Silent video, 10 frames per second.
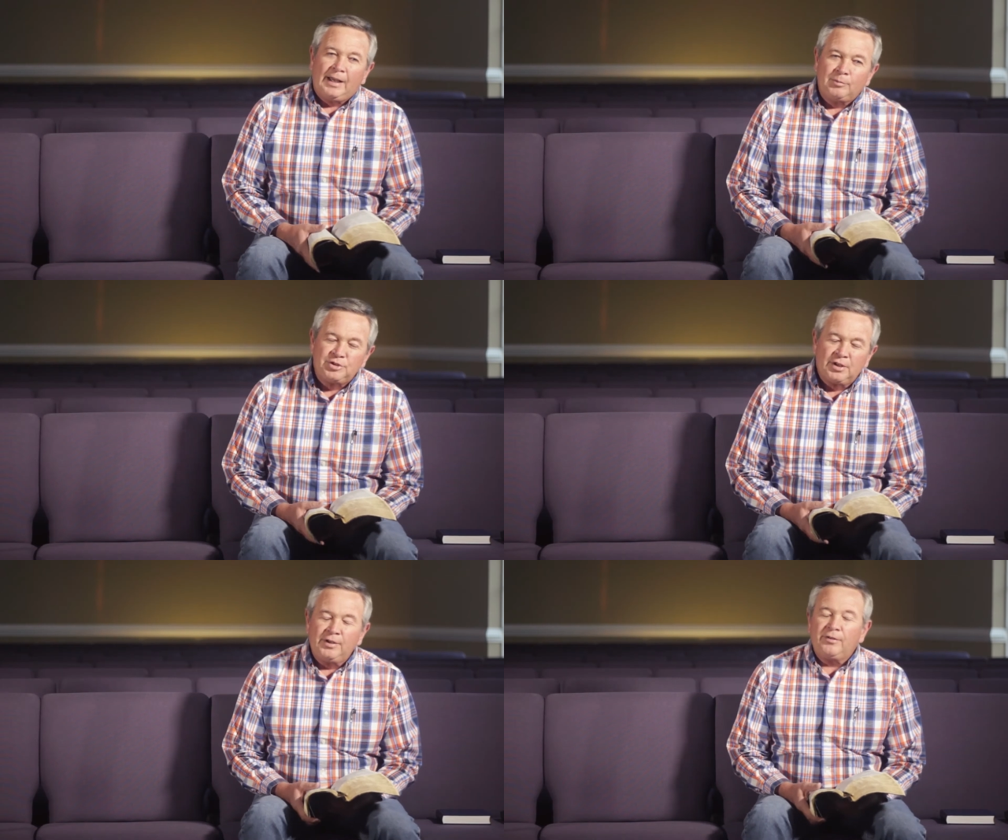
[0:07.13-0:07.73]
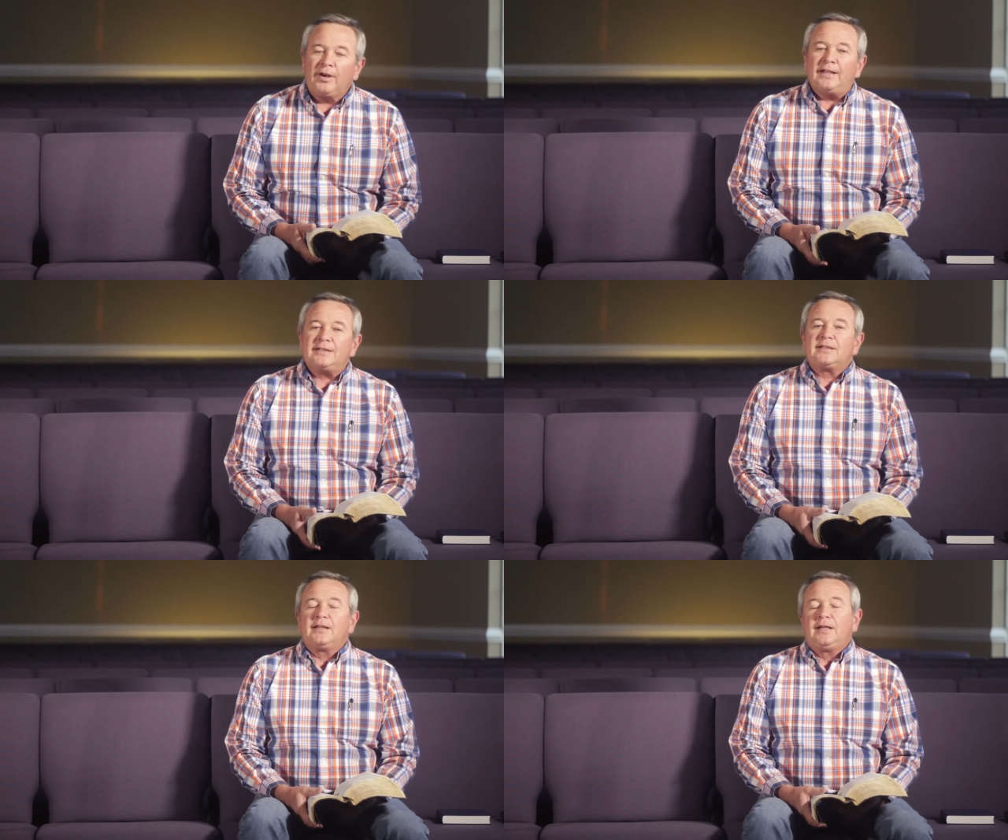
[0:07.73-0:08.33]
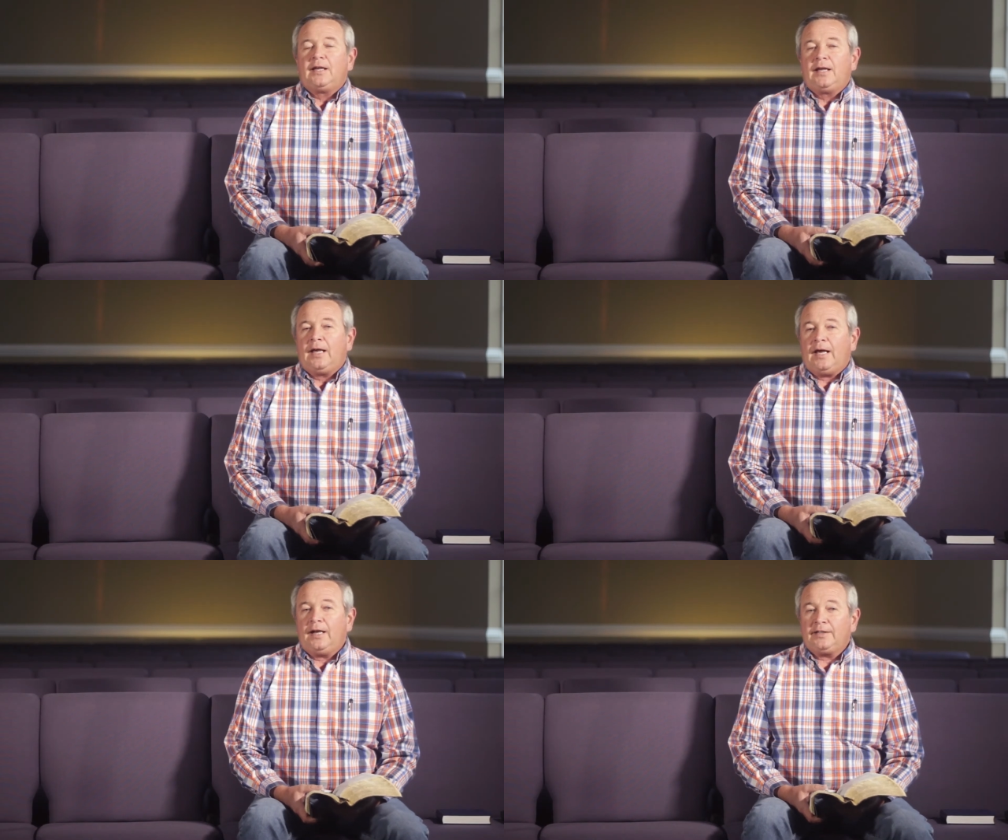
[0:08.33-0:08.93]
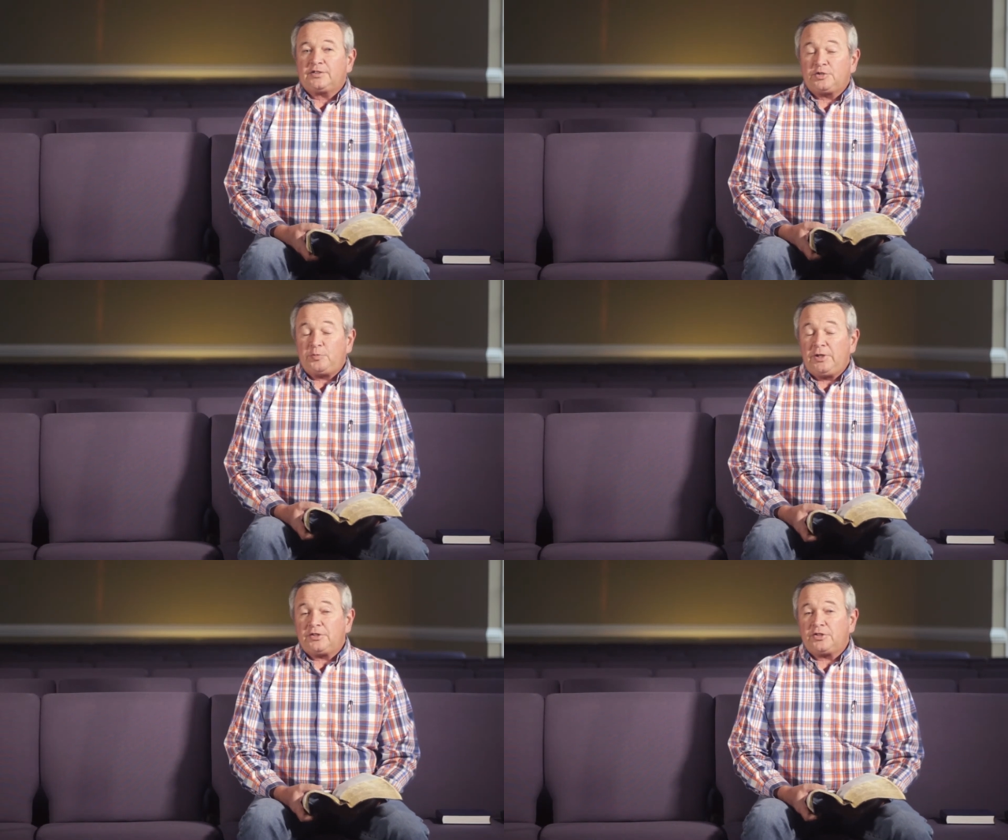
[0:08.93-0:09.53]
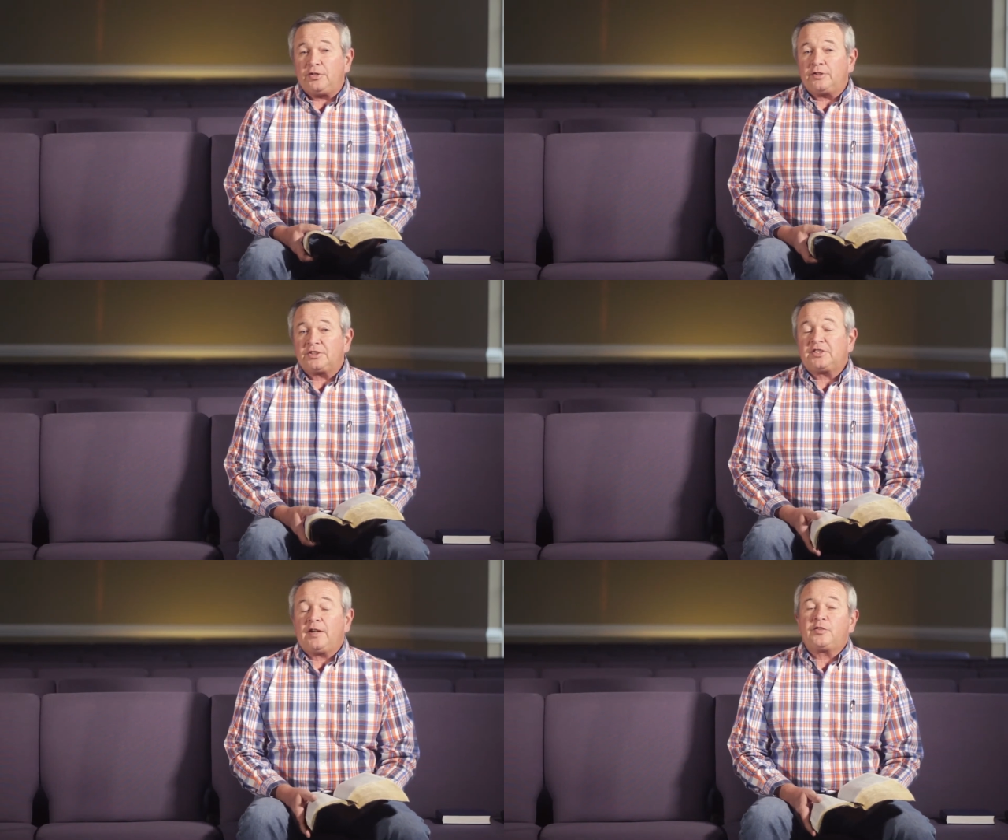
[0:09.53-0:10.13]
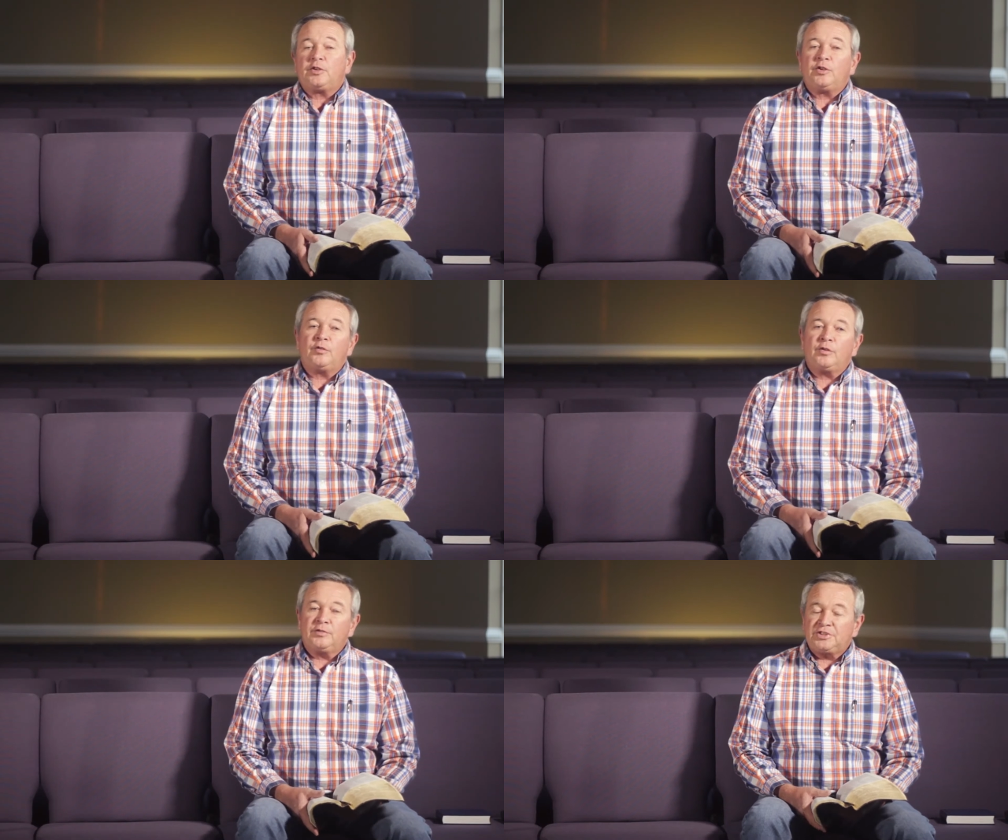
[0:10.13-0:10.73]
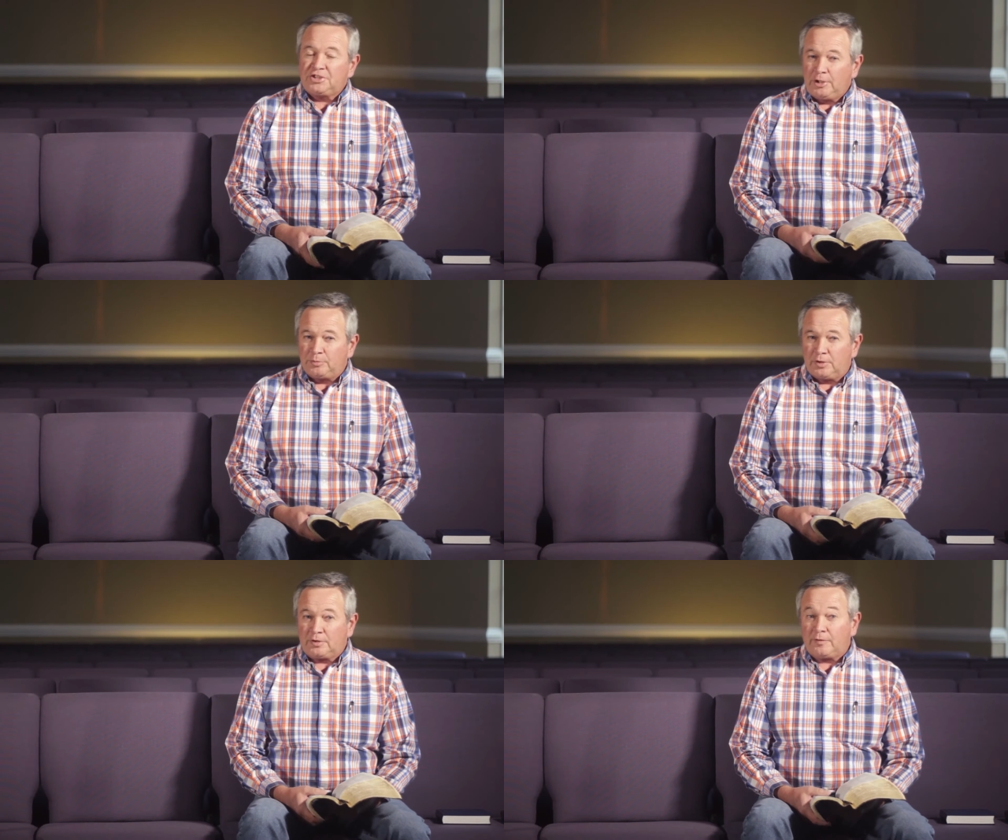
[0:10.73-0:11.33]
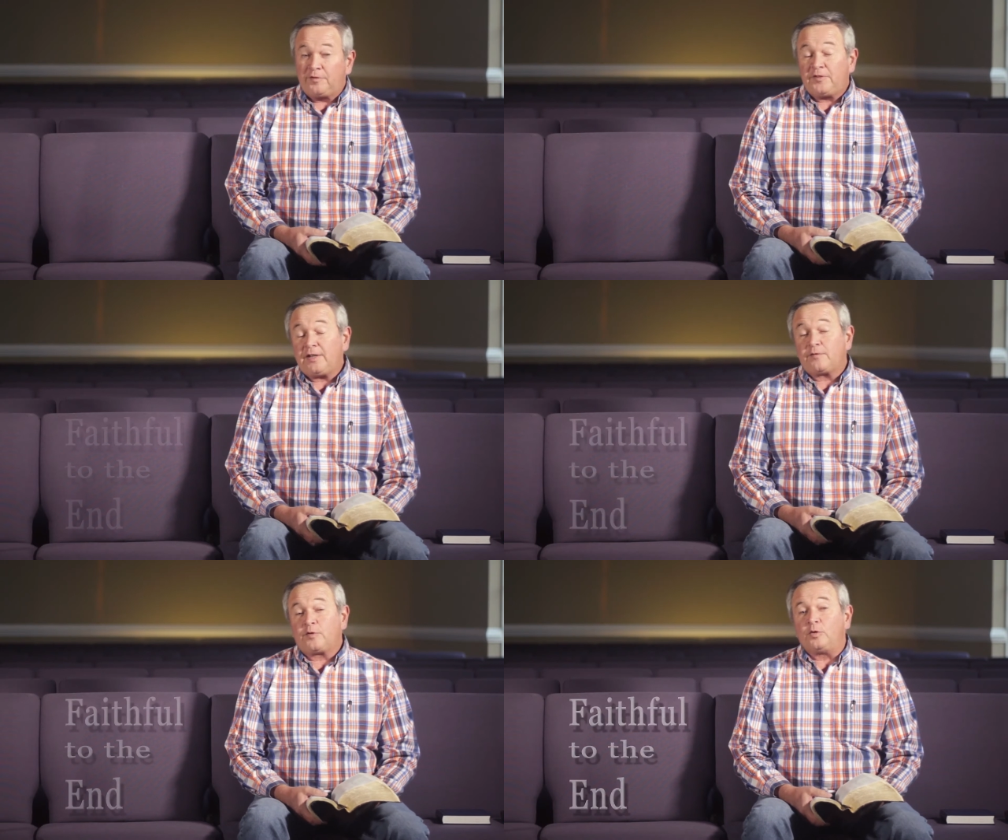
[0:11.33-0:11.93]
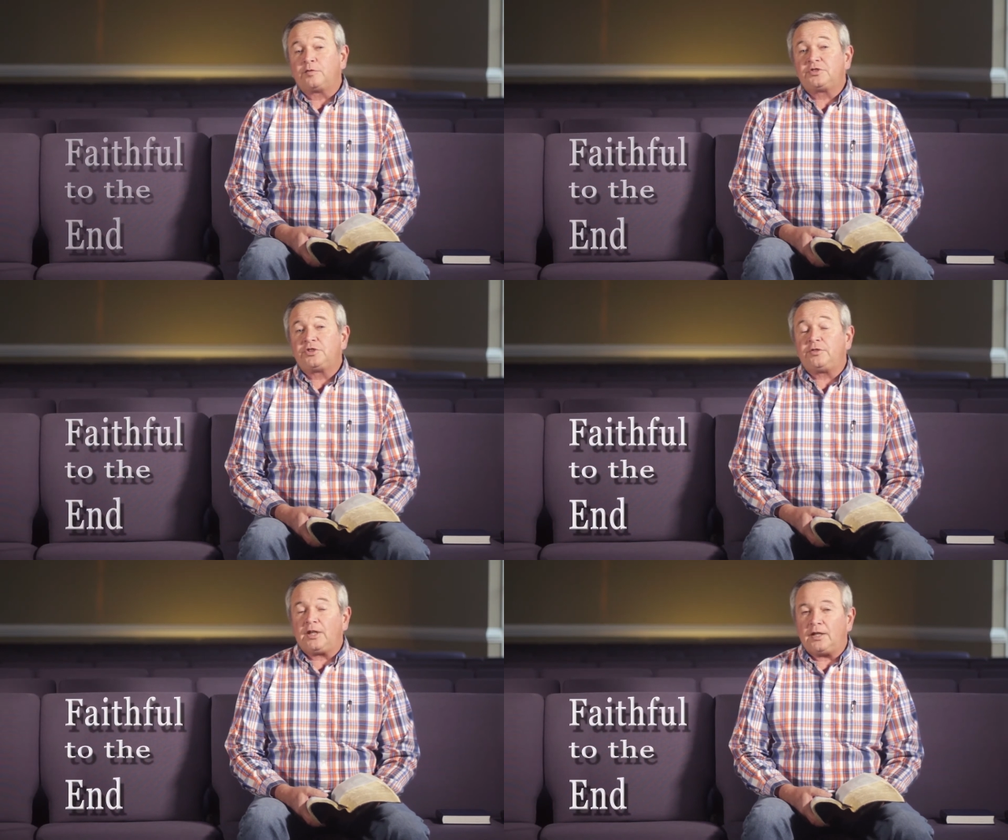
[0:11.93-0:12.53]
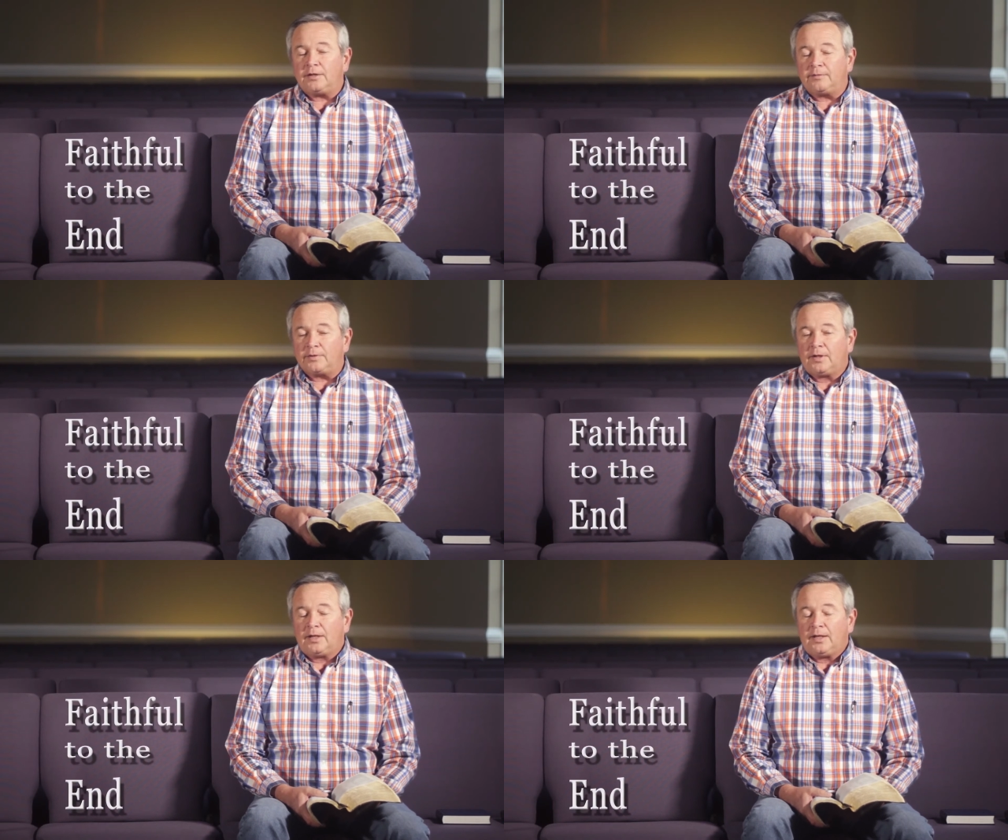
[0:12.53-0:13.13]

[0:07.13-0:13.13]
I'm Johnny Wright. I'd like to speak to you this afternoon on the subject of faithful to the end.